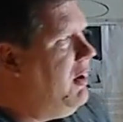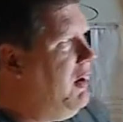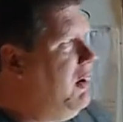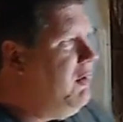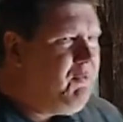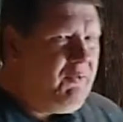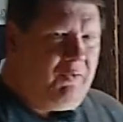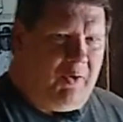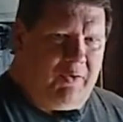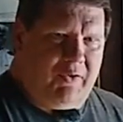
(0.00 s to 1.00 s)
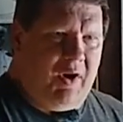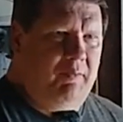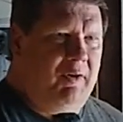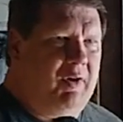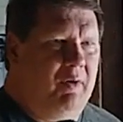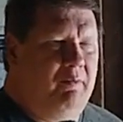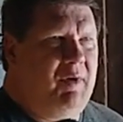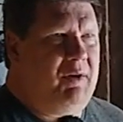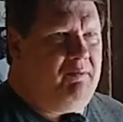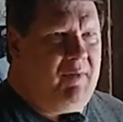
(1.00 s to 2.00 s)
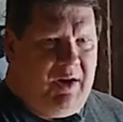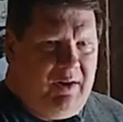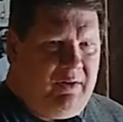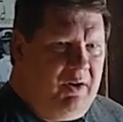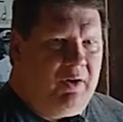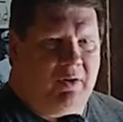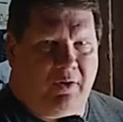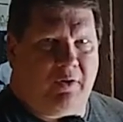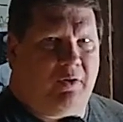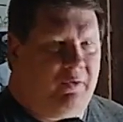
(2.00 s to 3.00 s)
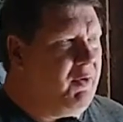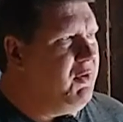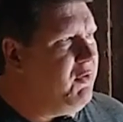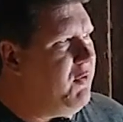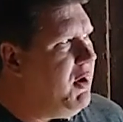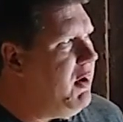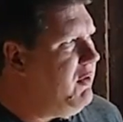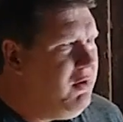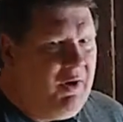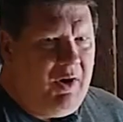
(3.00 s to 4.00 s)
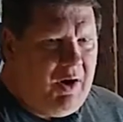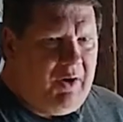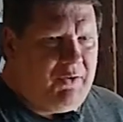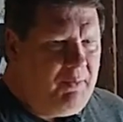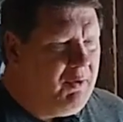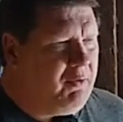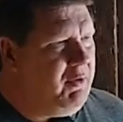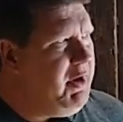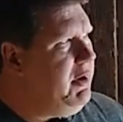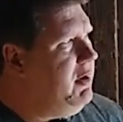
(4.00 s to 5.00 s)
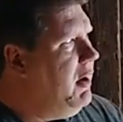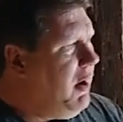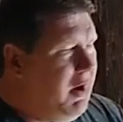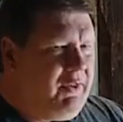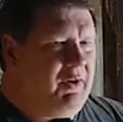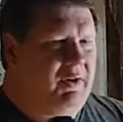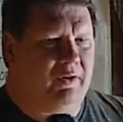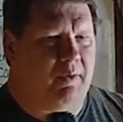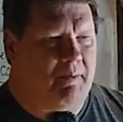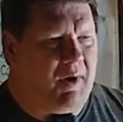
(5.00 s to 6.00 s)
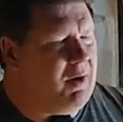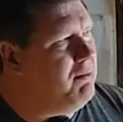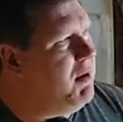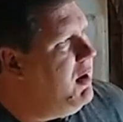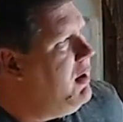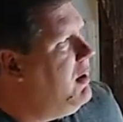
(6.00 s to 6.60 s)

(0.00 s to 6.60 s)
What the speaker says: First time you come meet me, your girlfriend's father, I smoke weed. I think you're a bum.